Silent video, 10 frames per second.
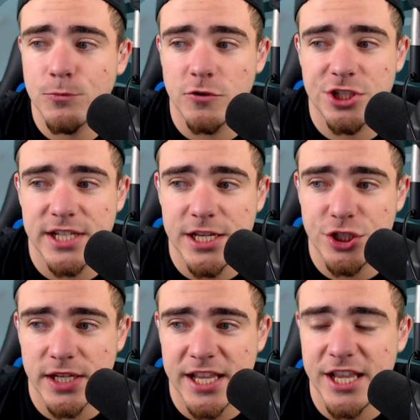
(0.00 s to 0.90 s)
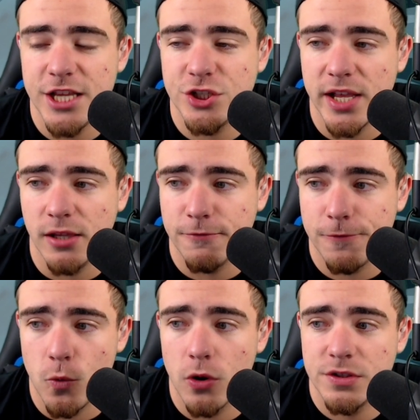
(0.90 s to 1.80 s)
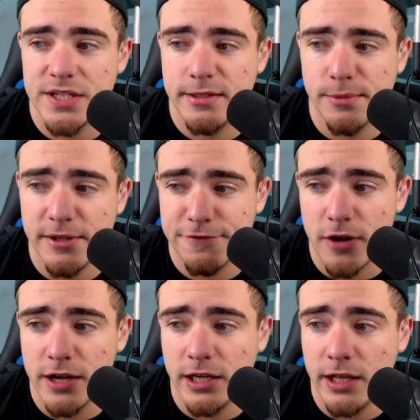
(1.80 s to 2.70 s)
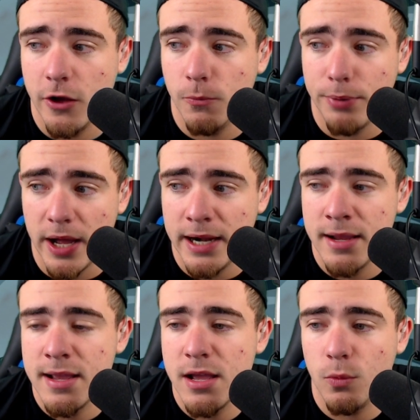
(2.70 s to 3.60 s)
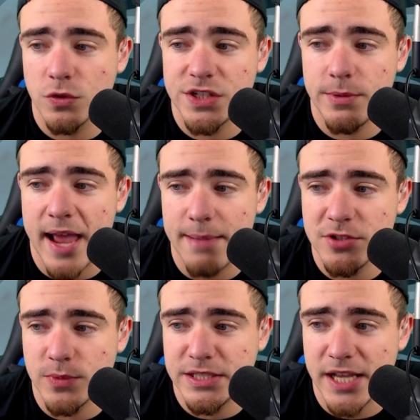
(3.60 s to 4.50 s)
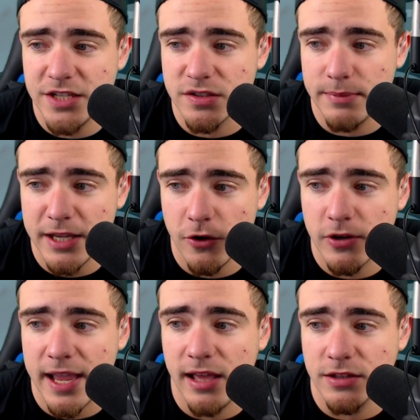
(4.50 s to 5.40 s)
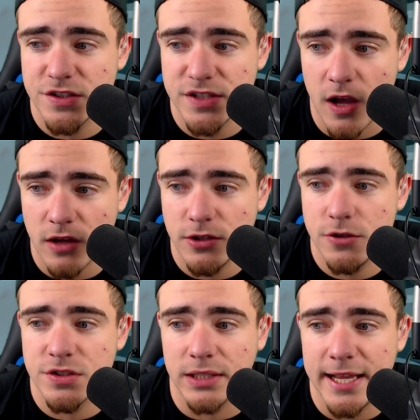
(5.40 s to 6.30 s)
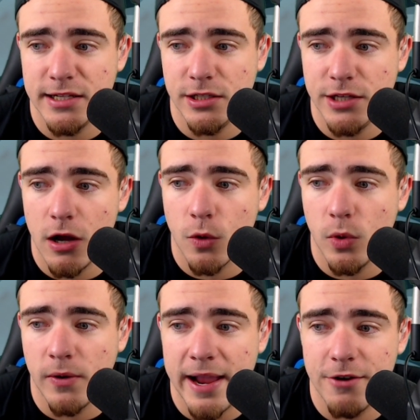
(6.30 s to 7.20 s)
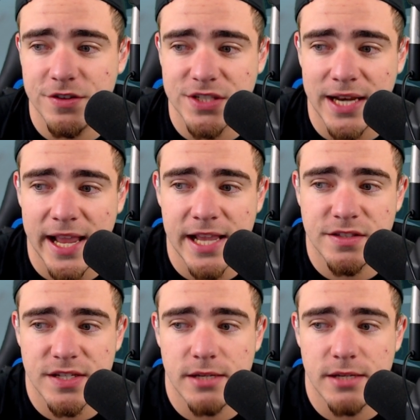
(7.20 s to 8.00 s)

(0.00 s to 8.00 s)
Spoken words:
Rashid Shaheed, Jalen Ford seemed to be fine to go, but we'll see what happens with Taysom Hill, Kalen Saunders, Landon Young, Will Harris, and A.T.